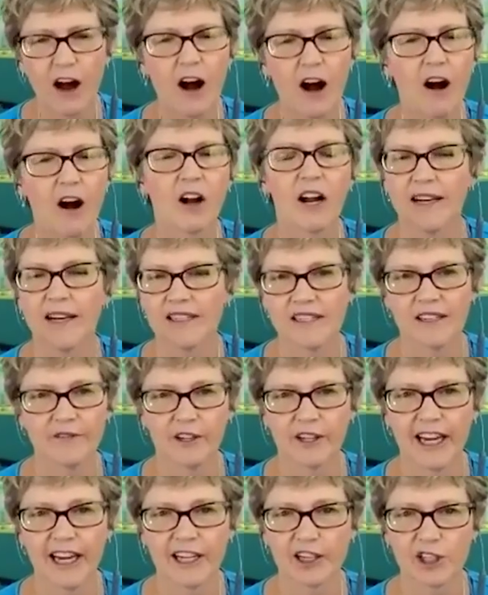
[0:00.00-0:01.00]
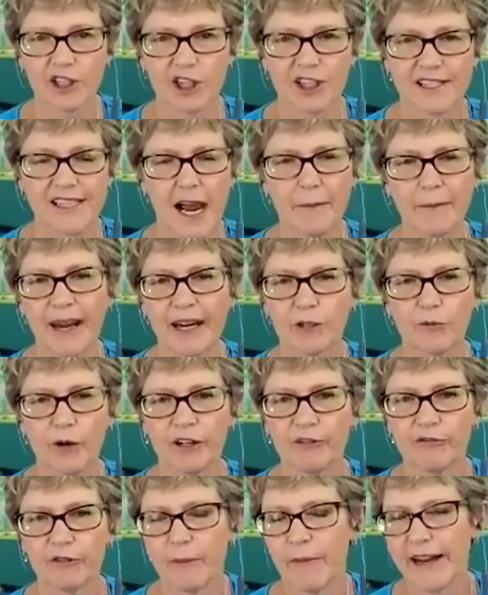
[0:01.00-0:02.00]
all kinds of occasions. I made one
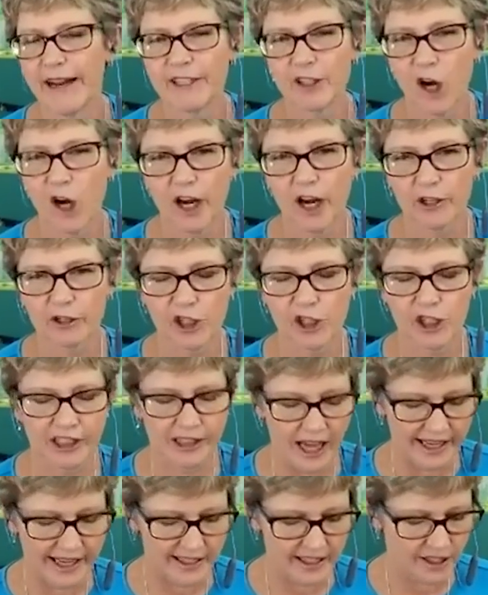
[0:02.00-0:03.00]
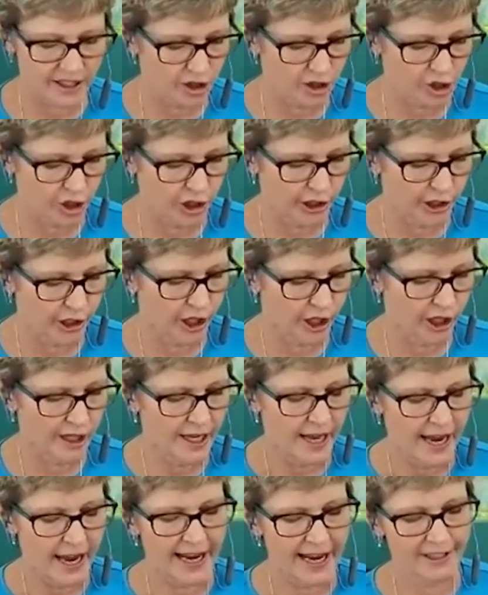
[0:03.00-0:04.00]
for my daughter. She likes to journal
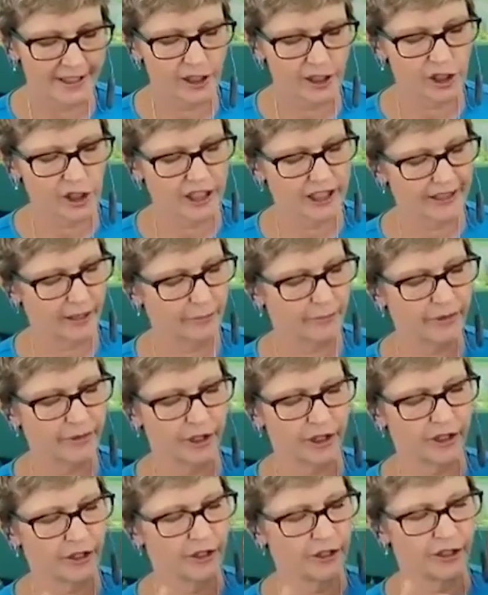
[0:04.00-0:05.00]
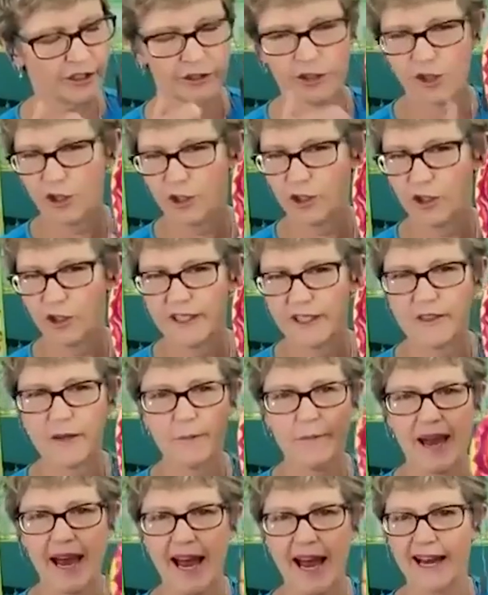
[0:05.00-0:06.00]
and she can put her journal in the
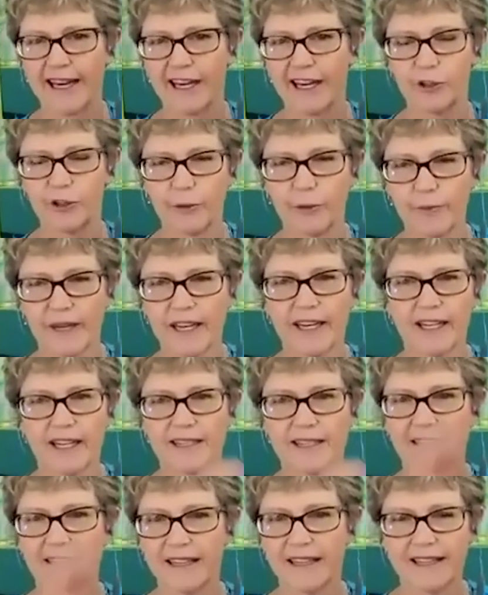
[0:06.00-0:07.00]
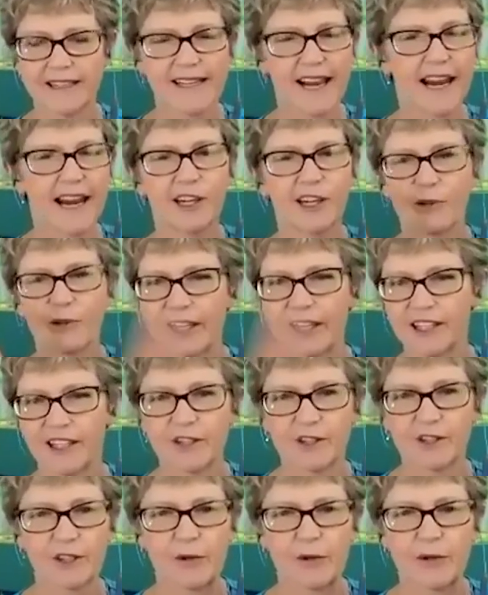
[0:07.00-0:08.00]
back and her pins and it's hanging right
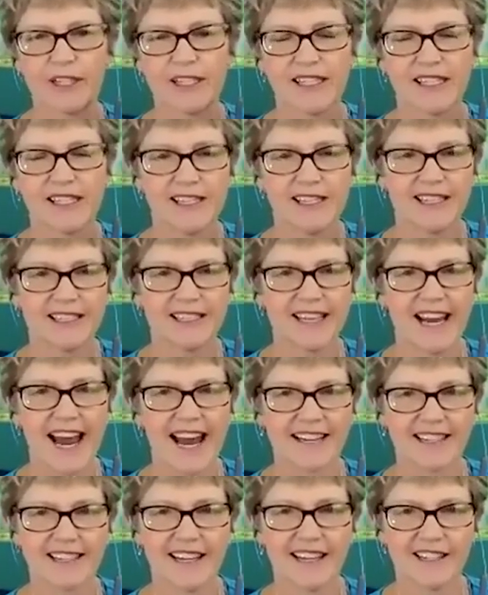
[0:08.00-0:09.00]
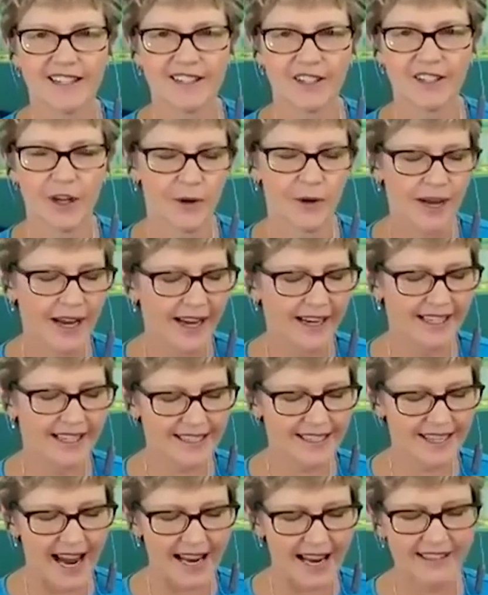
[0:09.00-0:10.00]
there so it's easy to access. So yeah, it's
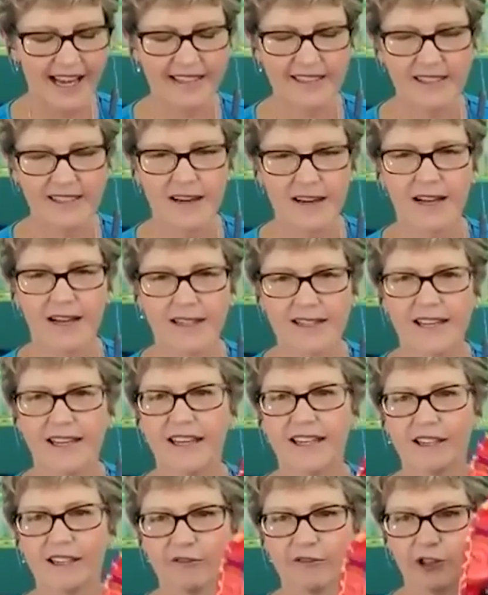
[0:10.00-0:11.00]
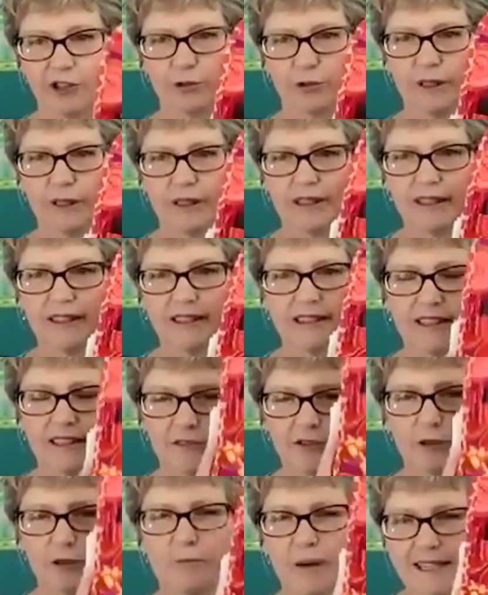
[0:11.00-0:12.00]
kind of like Scott said, if you if
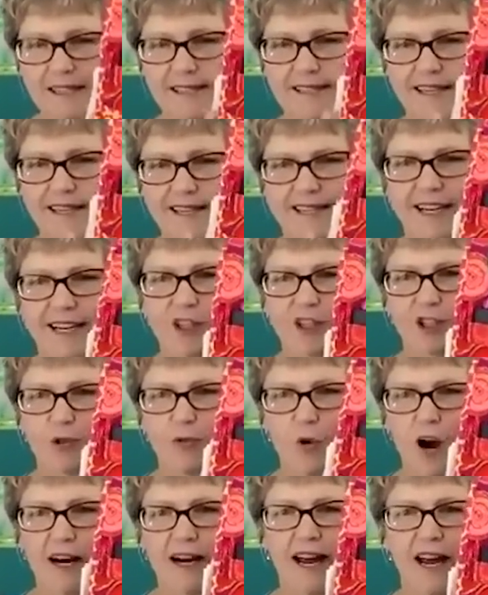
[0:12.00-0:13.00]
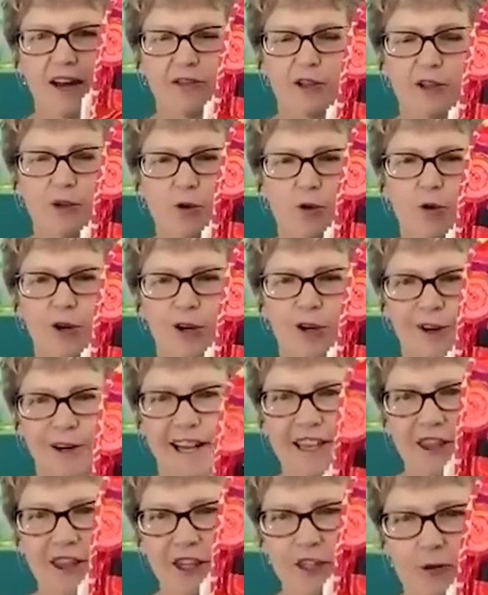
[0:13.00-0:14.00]
you miss this as you walk out the door or
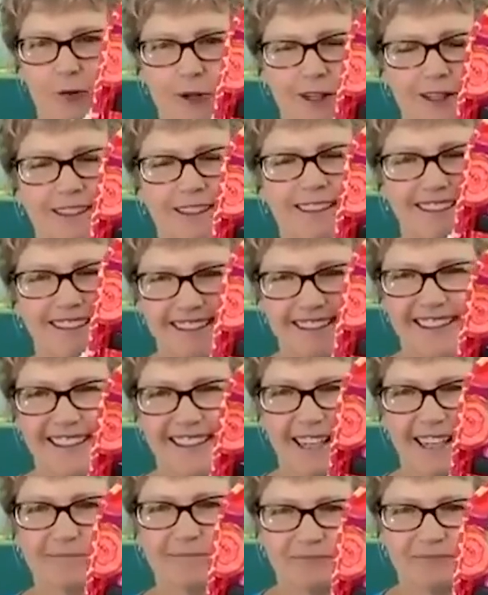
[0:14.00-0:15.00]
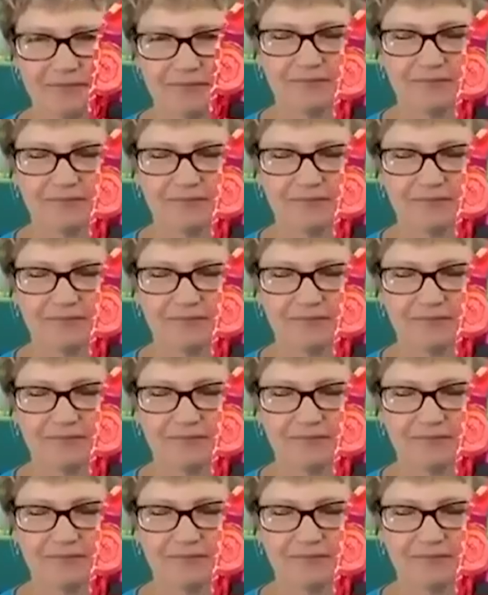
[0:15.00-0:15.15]
in the door, um,